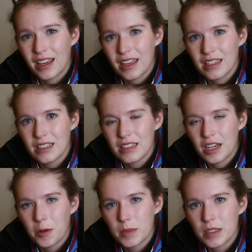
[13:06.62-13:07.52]
think I can
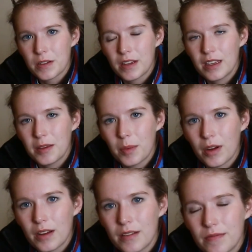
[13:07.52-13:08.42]
tear Miss Creaky
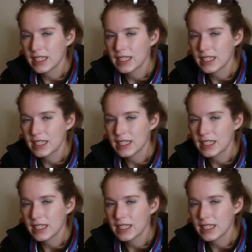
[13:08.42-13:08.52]
apart.